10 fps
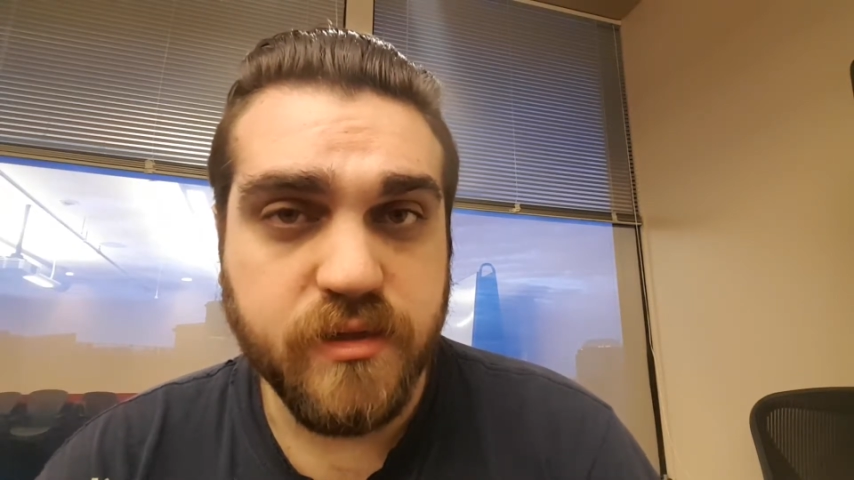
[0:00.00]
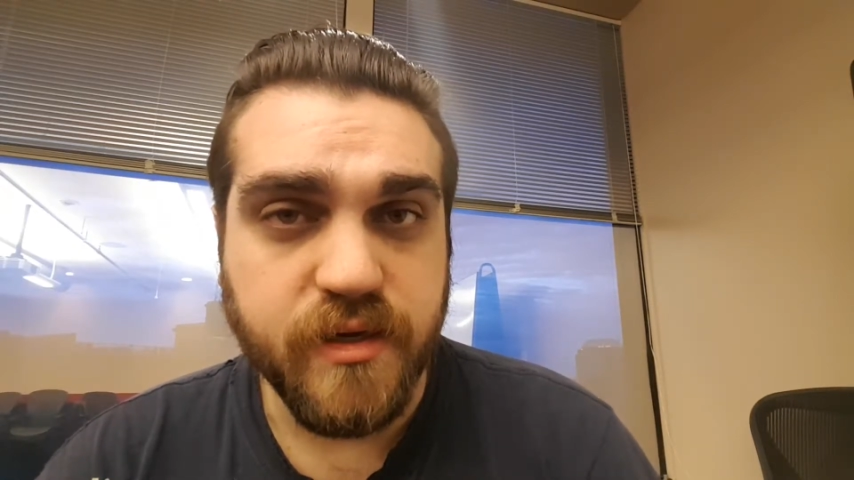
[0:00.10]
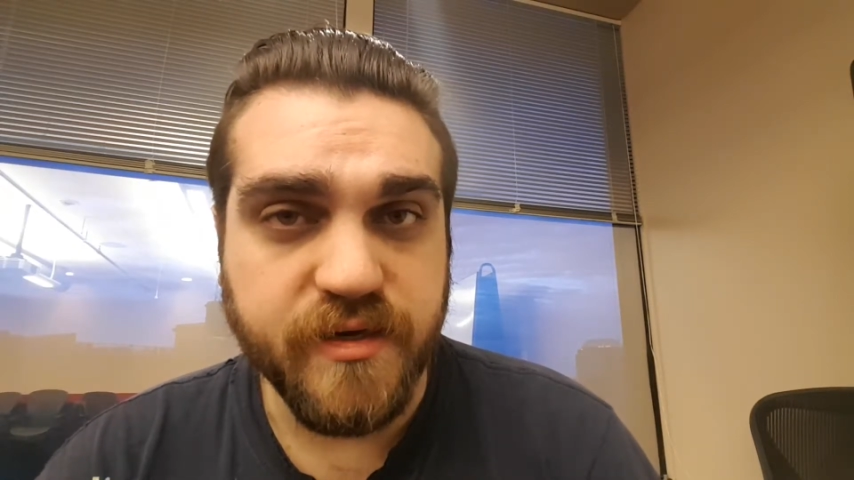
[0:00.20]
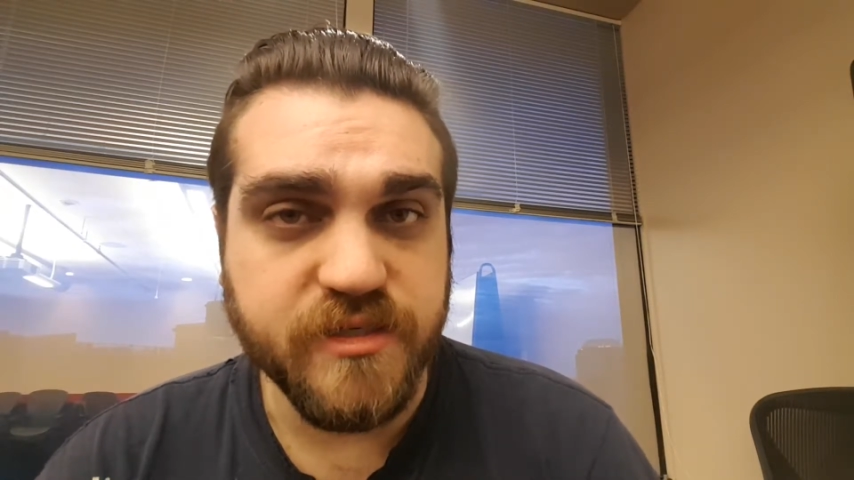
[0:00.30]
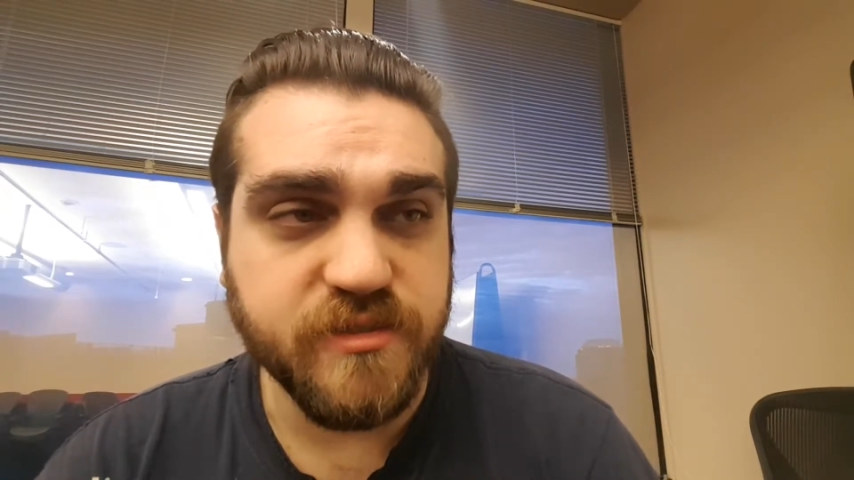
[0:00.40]

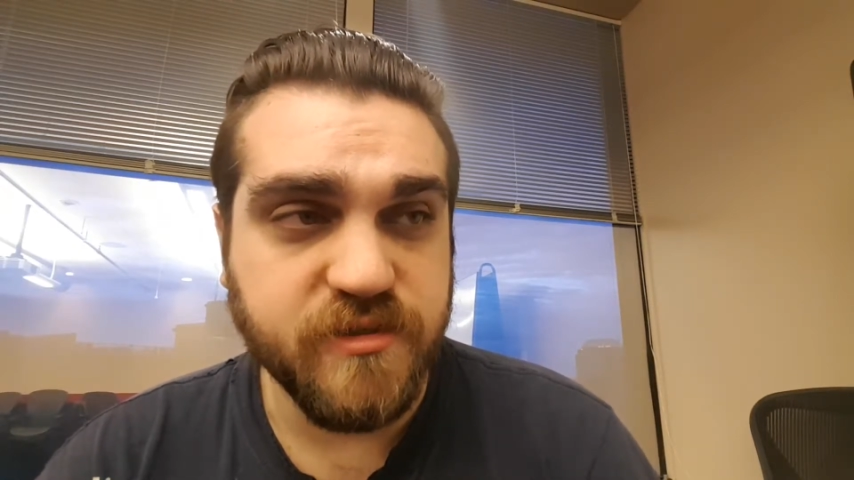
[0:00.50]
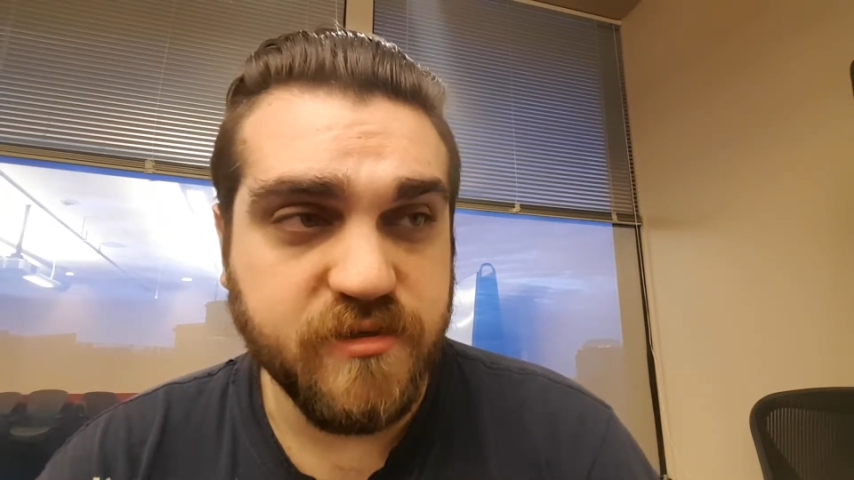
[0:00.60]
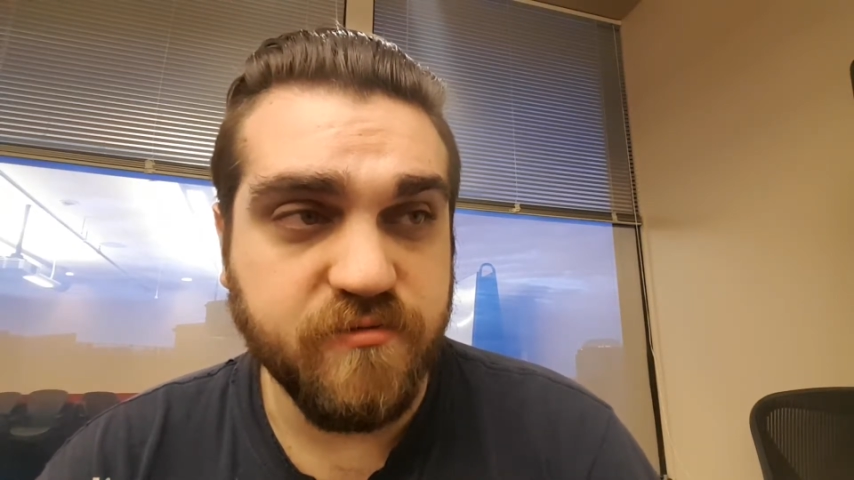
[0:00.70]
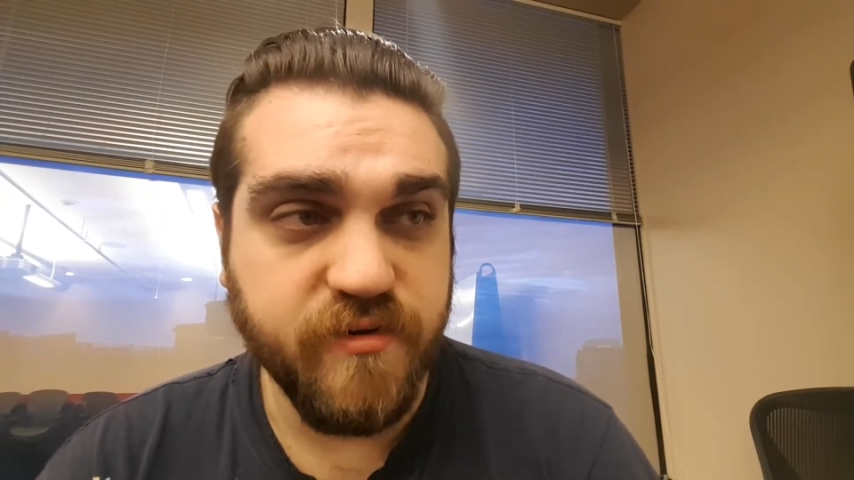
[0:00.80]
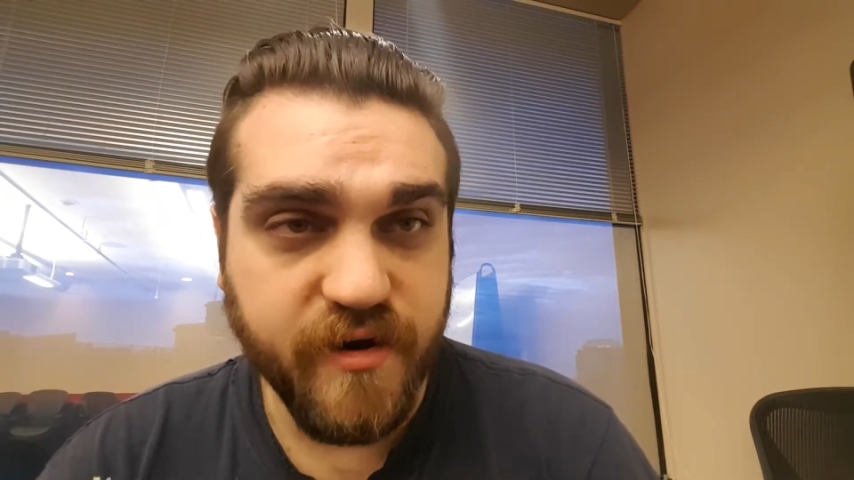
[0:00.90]
It is
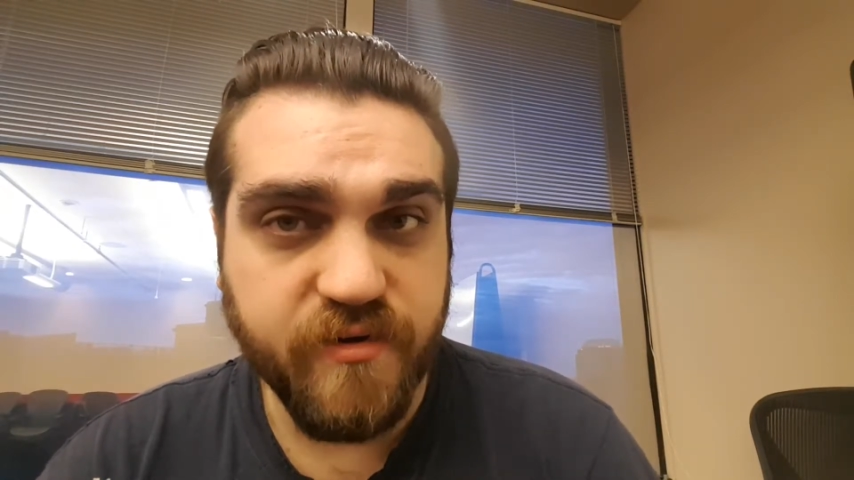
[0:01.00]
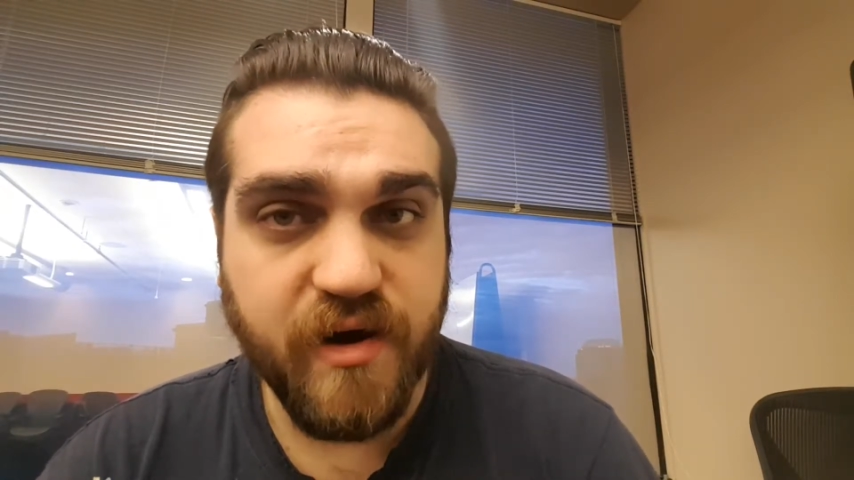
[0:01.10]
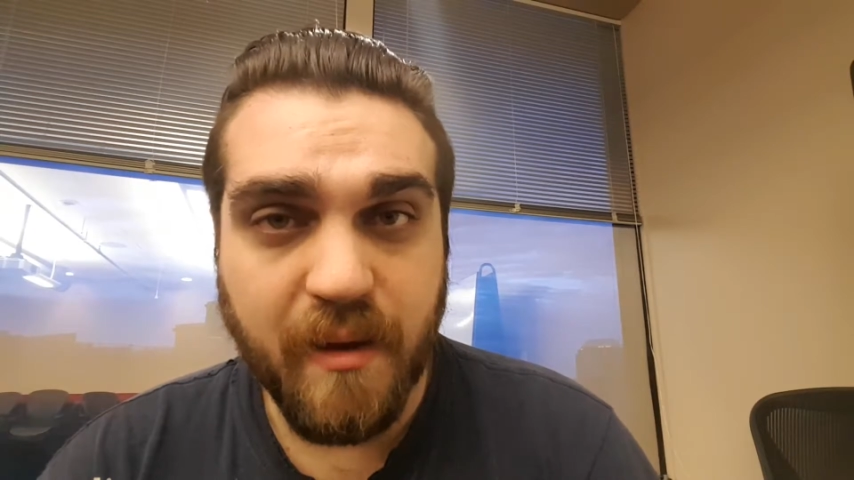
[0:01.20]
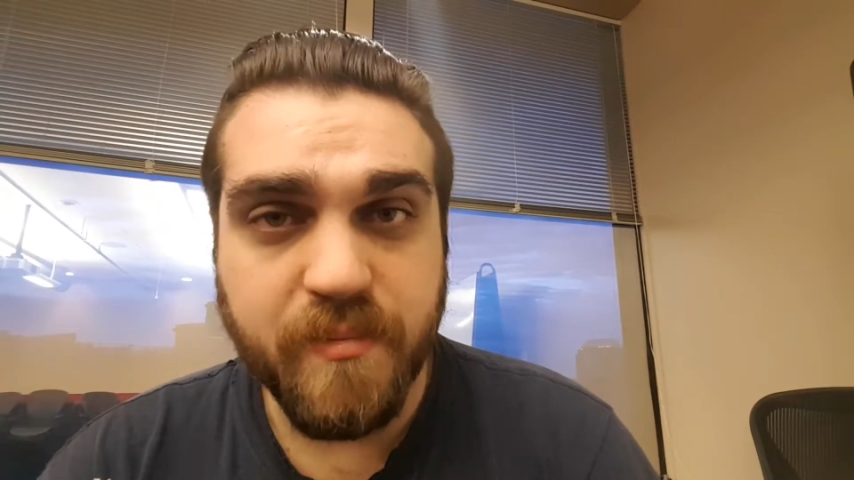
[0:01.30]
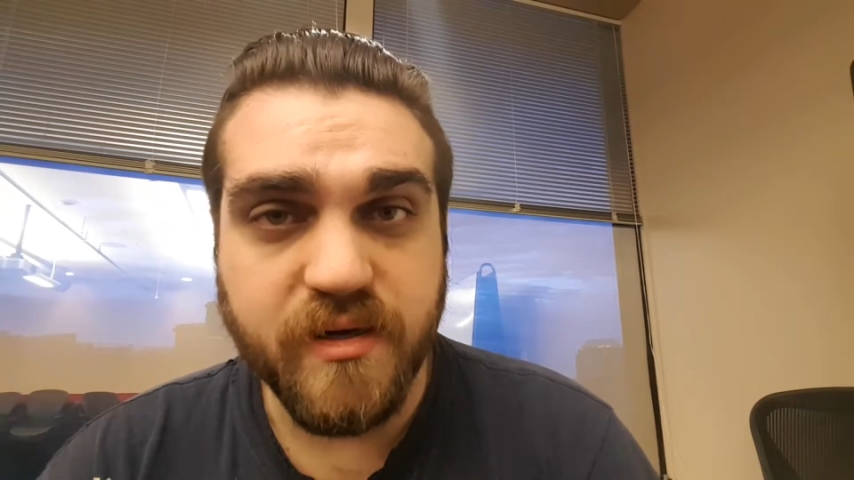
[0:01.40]
very
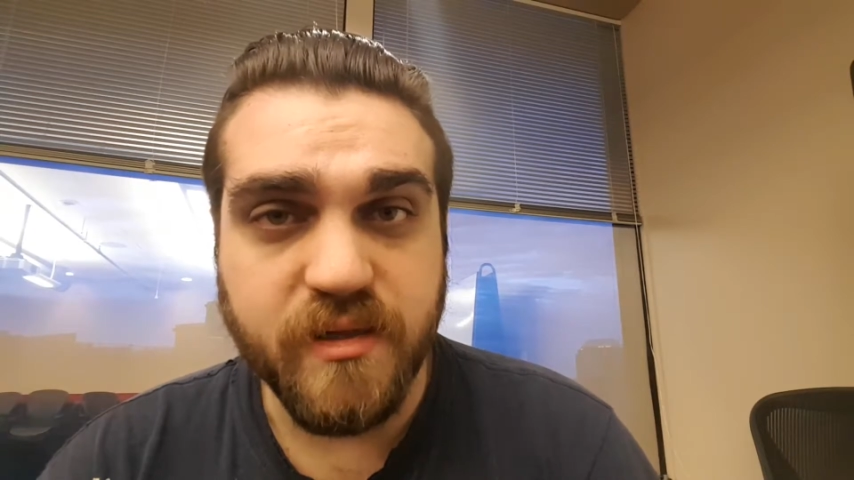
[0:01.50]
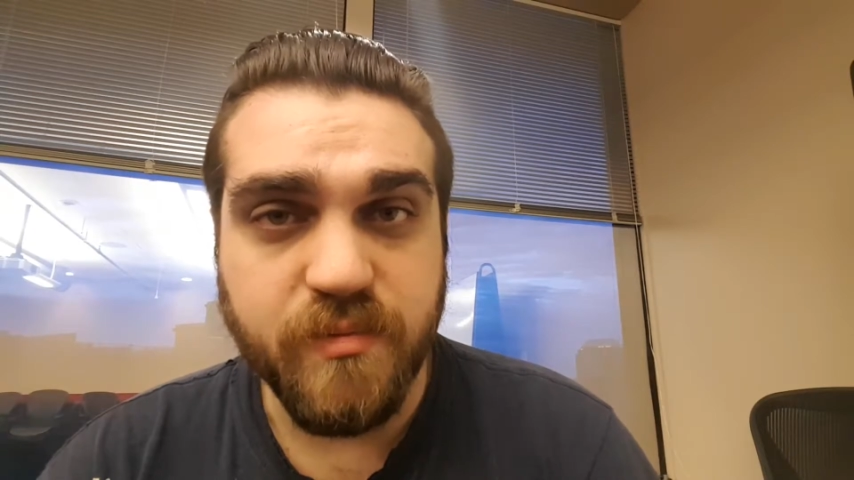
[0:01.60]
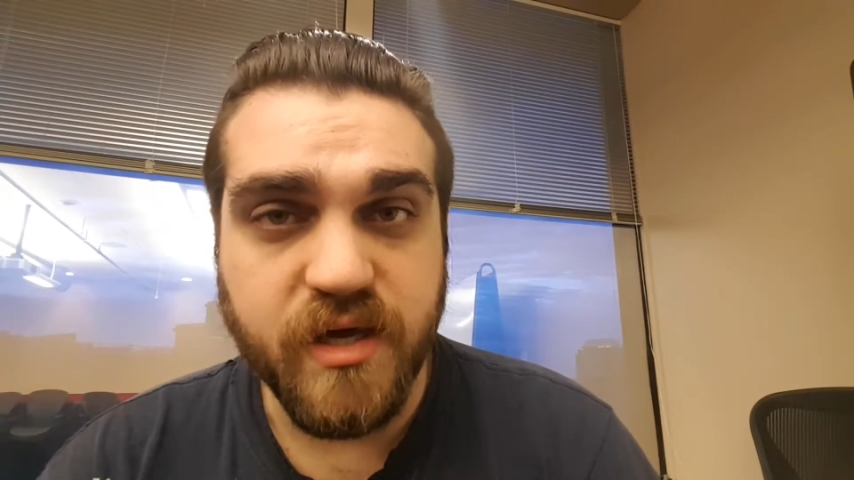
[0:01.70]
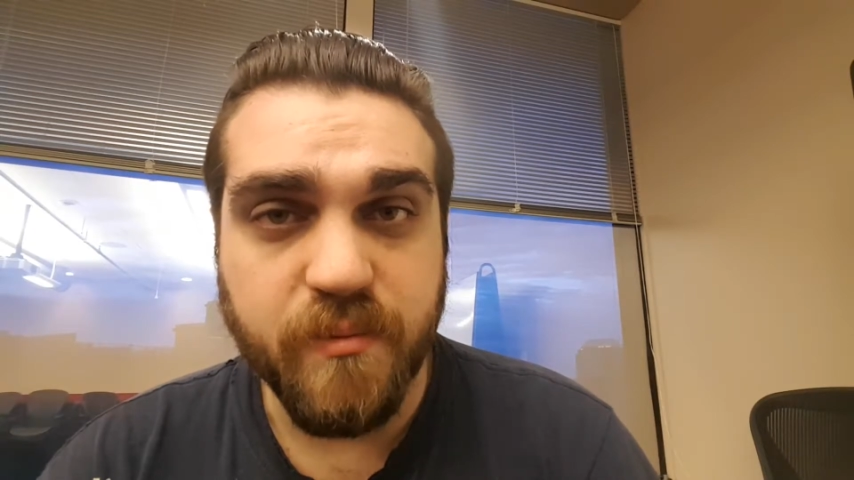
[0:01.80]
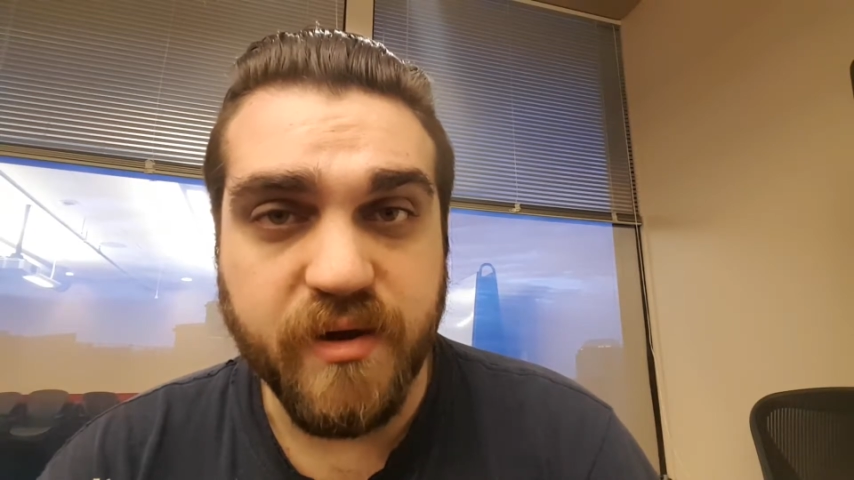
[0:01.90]
rapidly
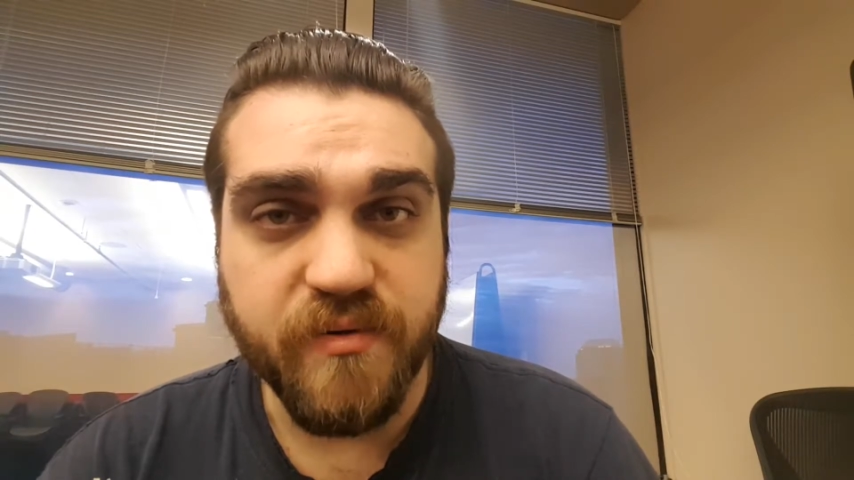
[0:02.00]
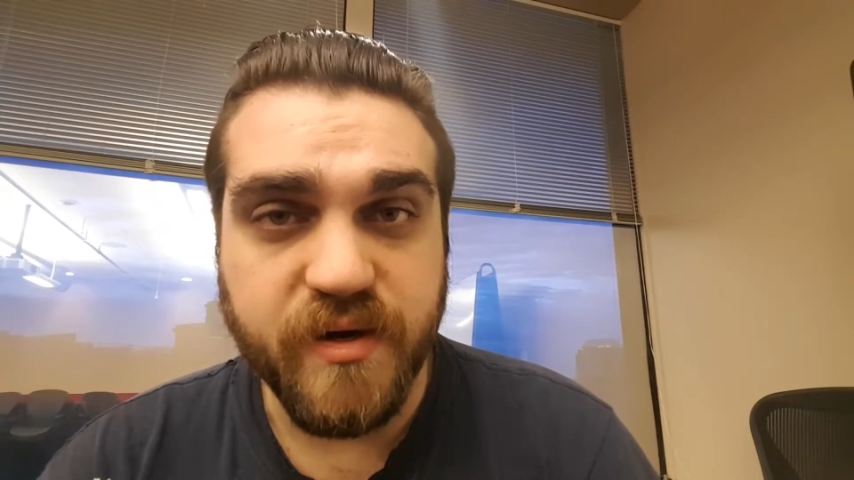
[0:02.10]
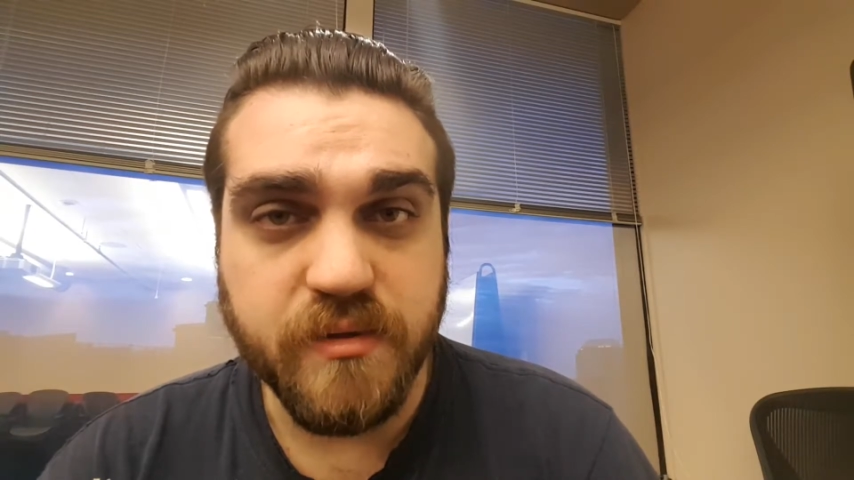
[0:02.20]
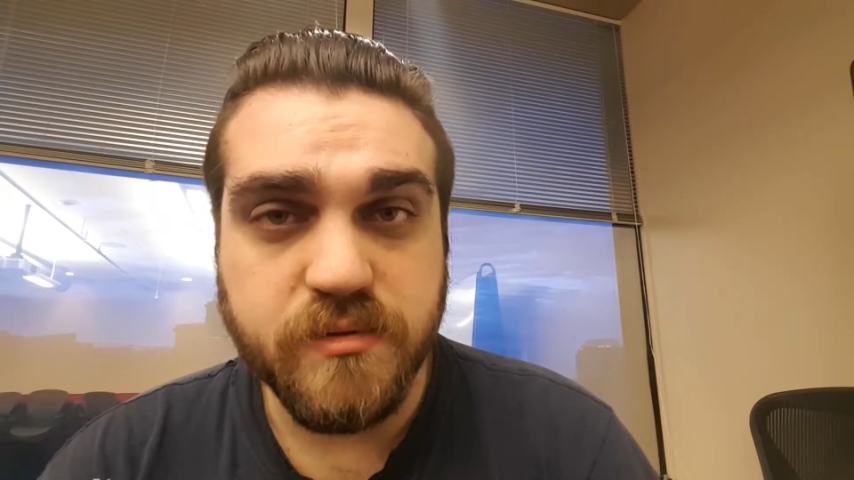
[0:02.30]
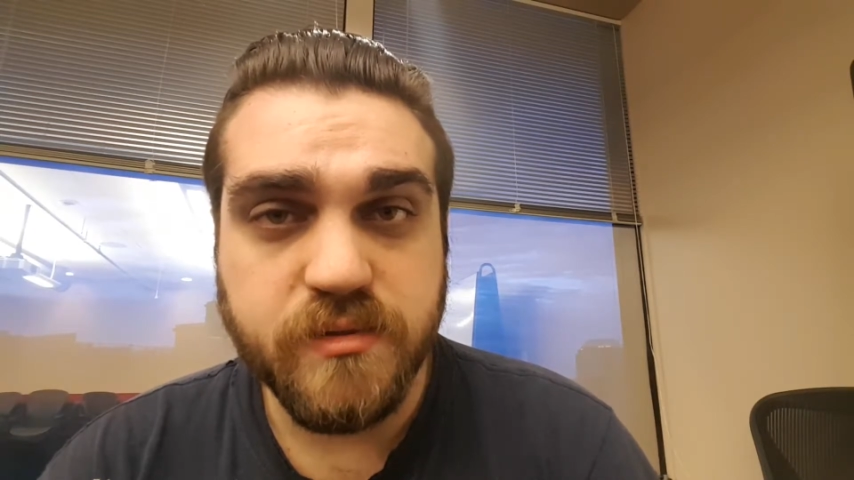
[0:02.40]
becoming
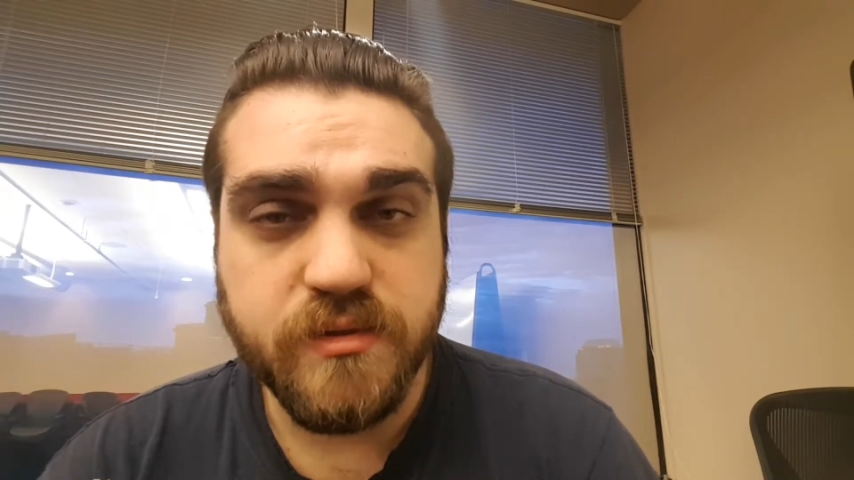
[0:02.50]
real.